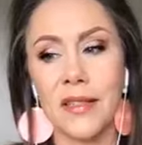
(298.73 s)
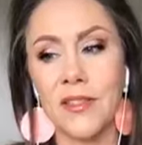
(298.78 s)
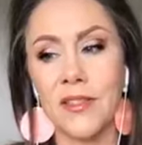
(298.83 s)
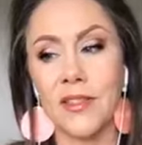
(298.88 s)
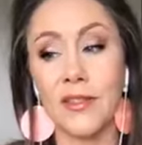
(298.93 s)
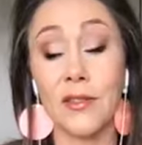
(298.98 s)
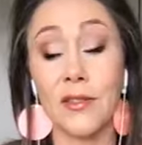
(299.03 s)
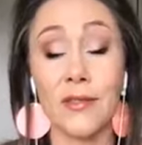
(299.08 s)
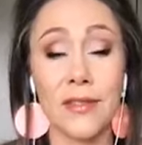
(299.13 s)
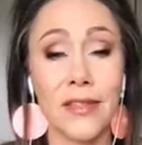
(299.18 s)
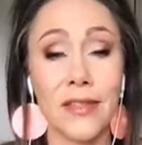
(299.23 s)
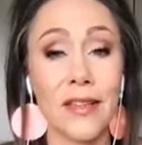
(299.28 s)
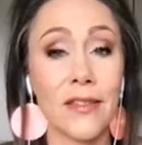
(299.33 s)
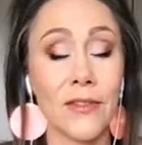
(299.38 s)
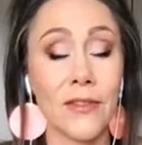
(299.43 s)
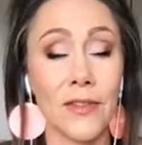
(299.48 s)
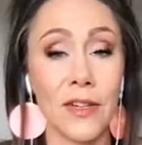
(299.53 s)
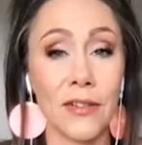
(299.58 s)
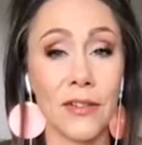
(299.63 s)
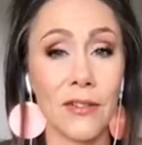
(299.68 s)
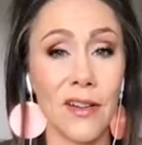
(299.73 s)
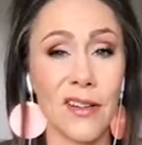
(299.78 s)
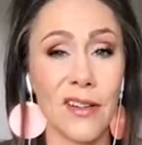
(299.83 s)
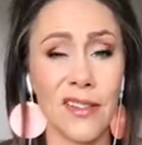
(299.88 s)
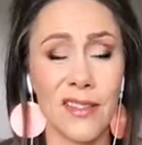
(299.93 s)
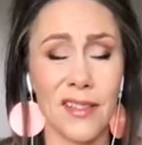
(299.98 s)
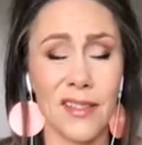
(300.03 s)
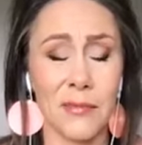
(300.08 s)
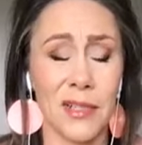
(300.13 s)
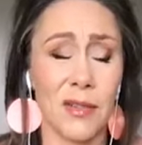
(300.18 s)
I just don't stay there very long
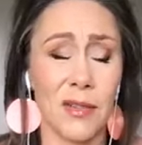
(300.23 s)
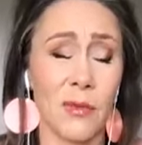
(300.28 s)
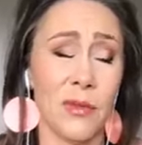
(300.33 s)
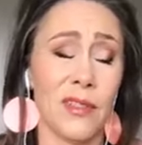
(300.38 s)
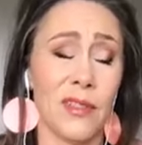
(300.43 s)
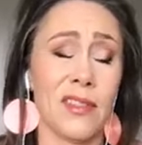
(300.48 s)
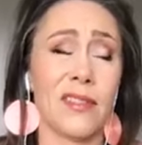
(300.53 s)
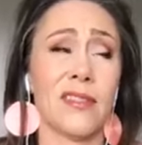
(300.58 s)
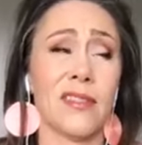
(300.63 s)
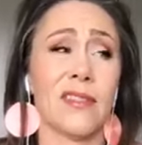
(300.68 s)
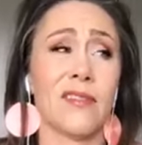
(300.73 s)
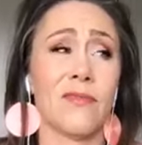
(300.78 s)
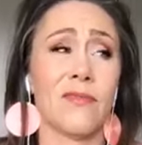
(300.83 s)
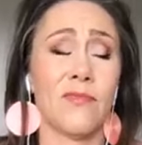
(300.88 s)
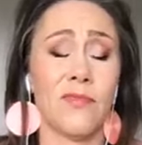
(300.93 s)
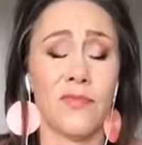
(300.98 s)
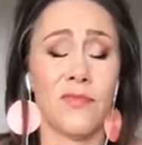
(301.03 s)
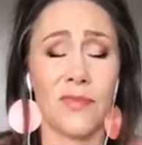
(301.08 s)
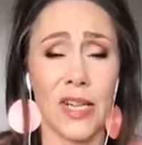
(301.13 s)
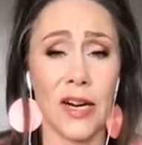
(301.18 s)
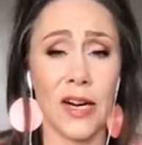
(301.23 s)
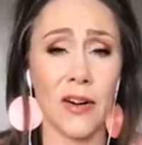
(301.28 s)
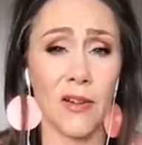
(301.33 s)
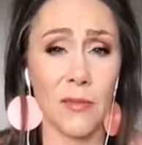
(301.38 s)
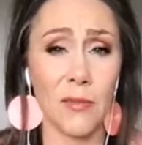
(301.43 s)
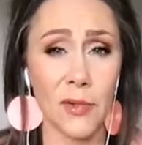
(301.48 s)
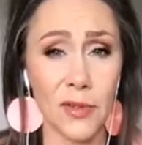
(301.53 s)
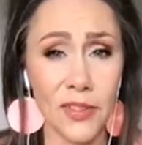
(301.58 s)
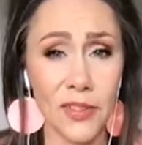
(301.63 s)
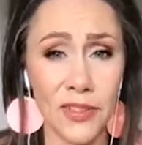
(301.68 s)
because I'm like, well, this is
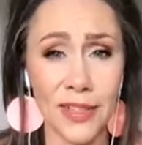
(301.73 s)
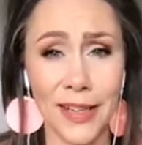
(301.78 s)
terrible.